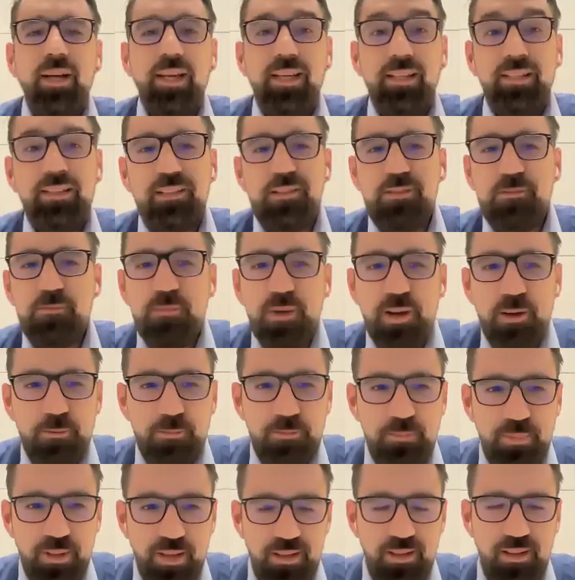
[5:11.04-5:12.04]
It is my
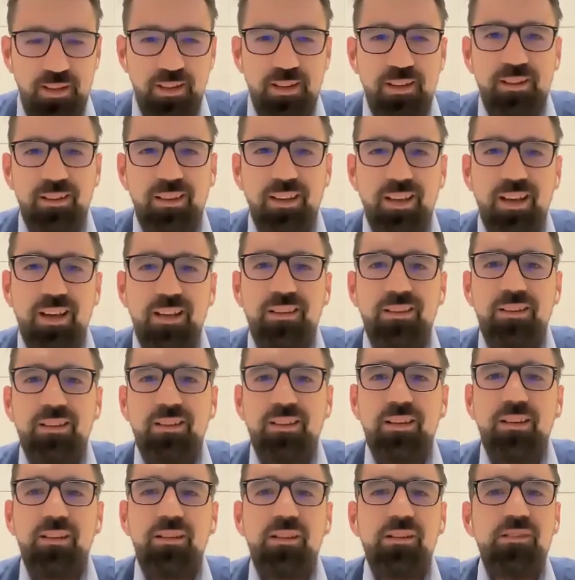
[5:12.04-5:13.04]
opinion that
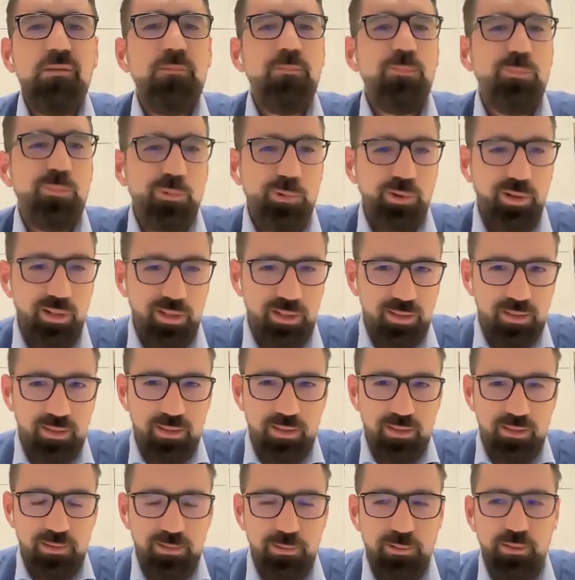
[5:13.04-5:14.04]
it is
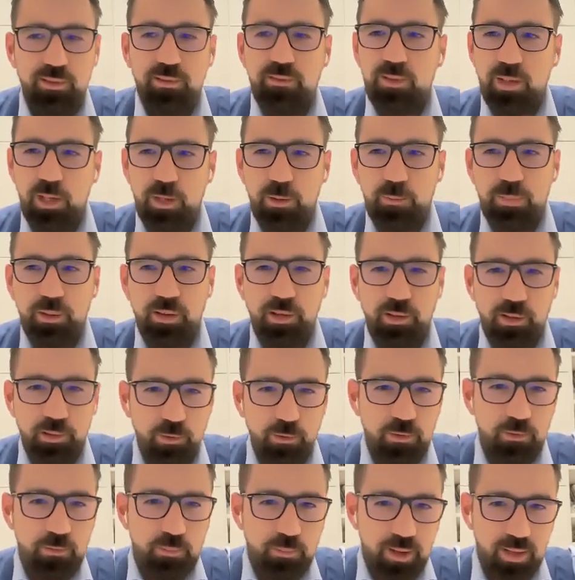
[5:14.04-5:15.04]
important to develop a
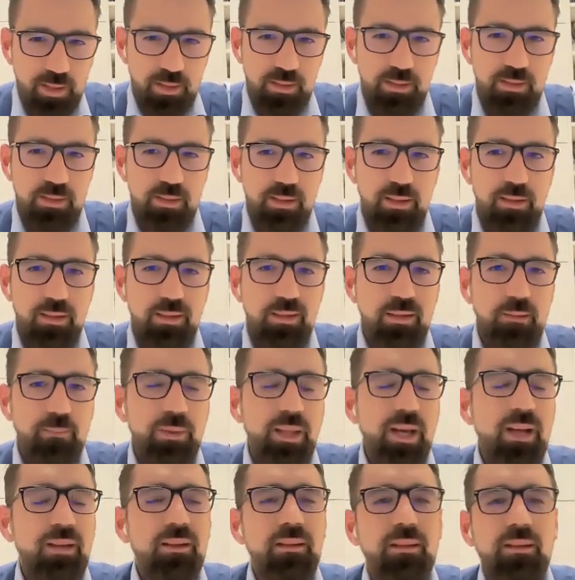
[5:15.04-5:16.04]
growth mindset
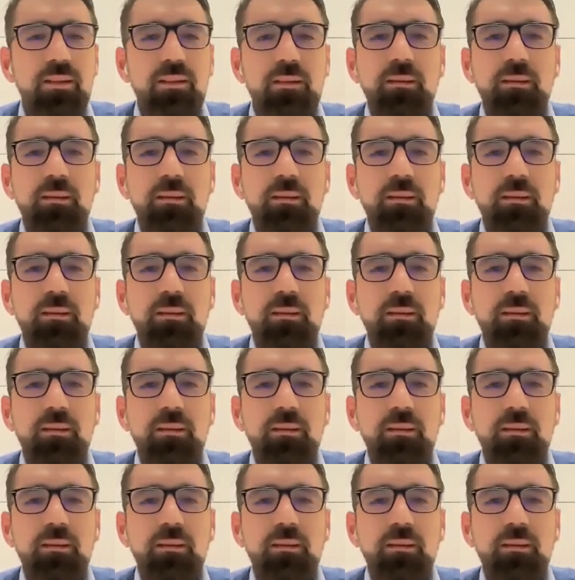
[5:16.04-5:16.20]
that